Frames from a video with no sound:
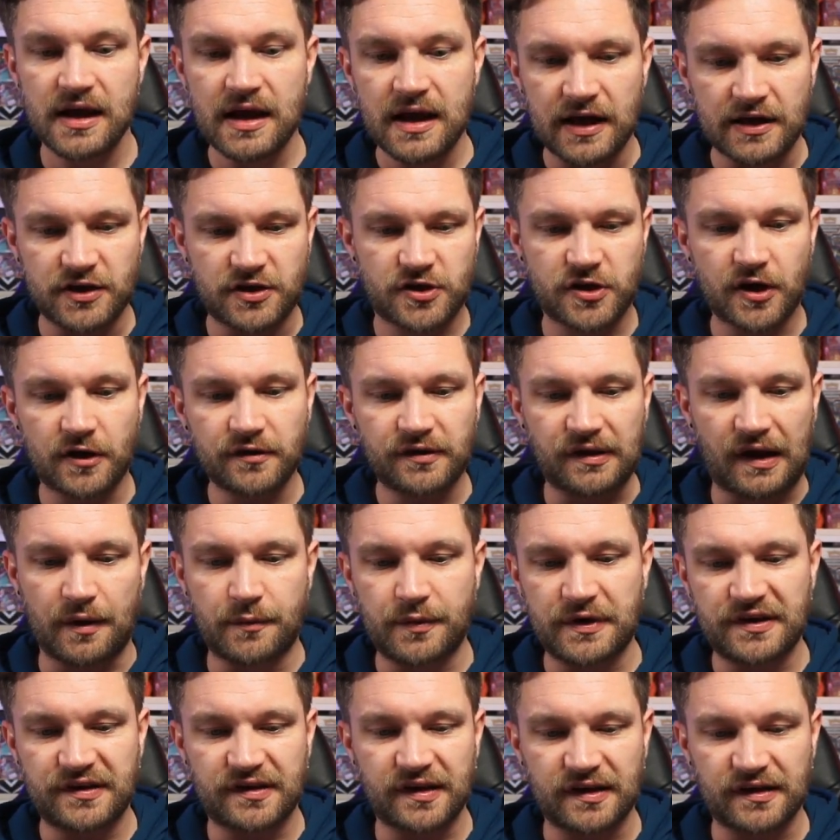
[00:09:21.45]
It shows how
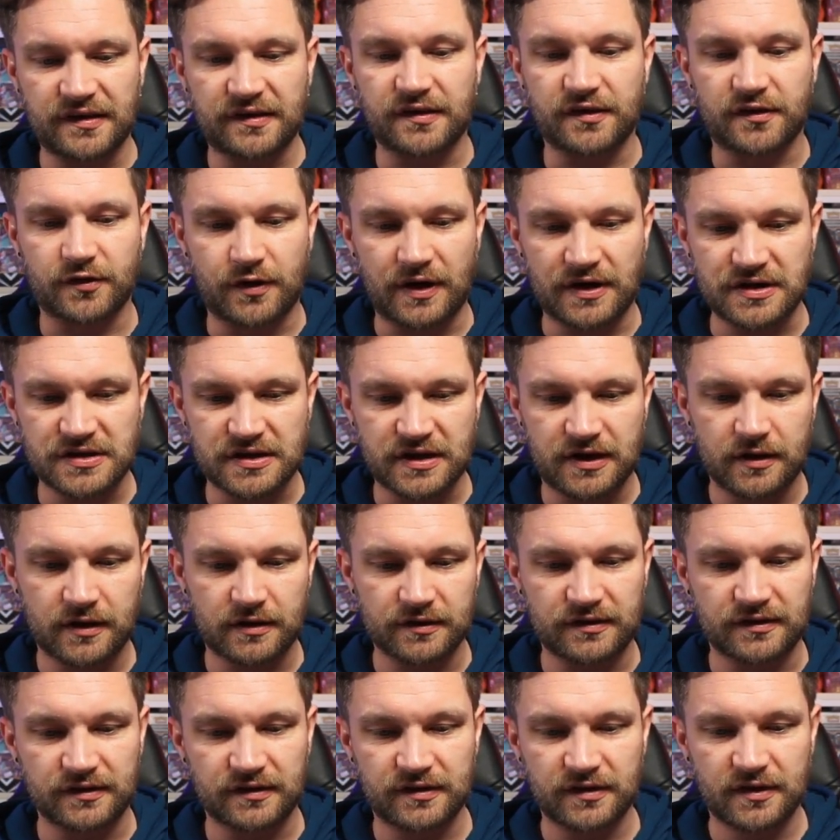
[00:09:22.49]
easy it is to scratch the
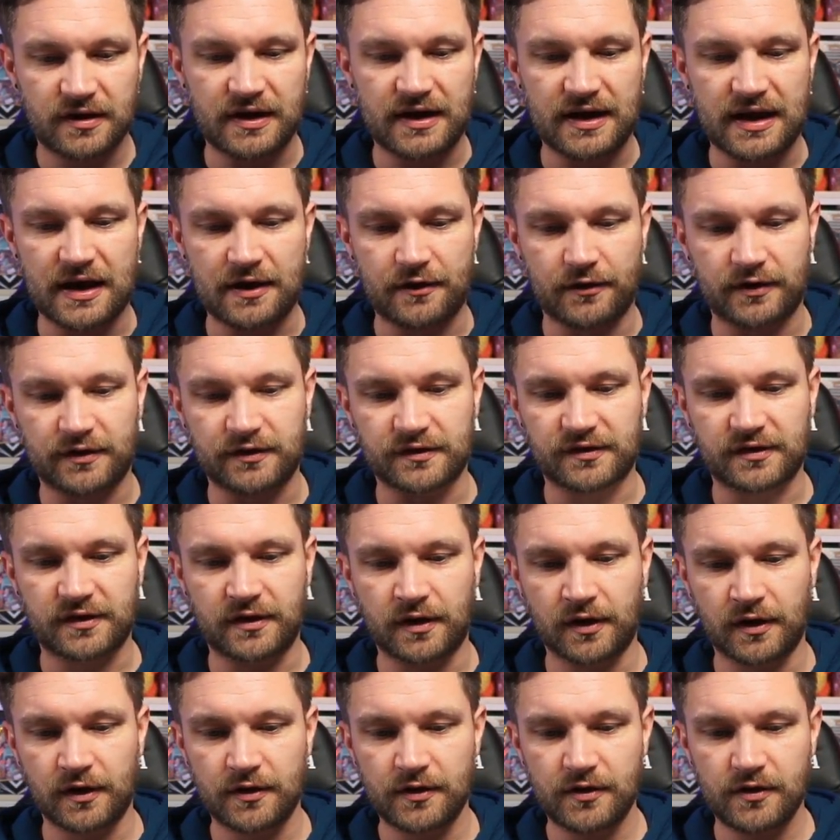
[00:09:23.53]
cards inside. Erica's
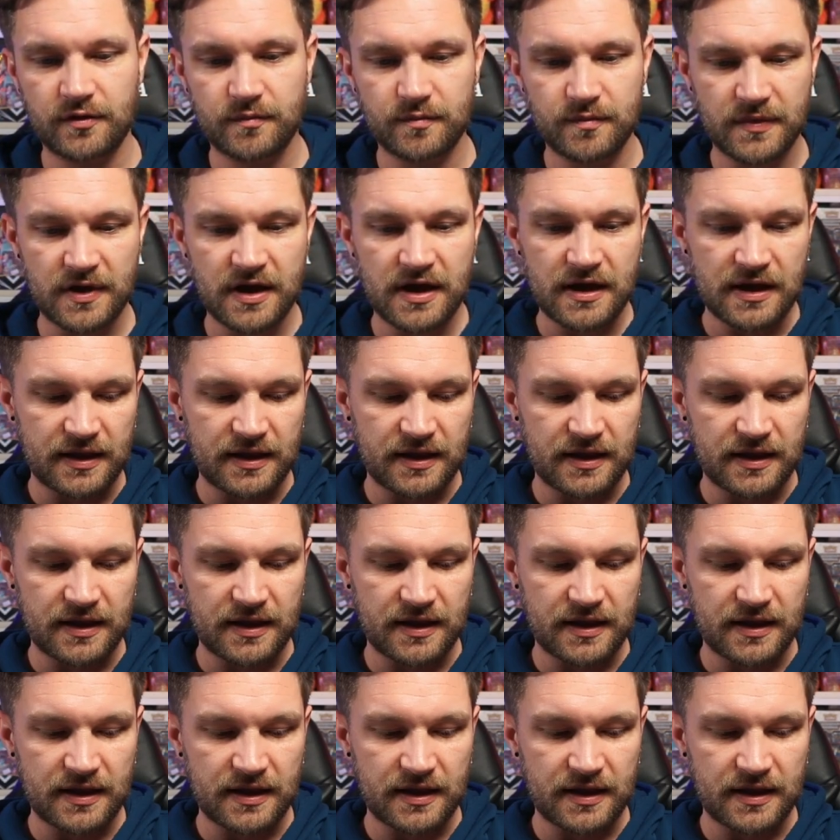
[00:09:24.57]
Gloom.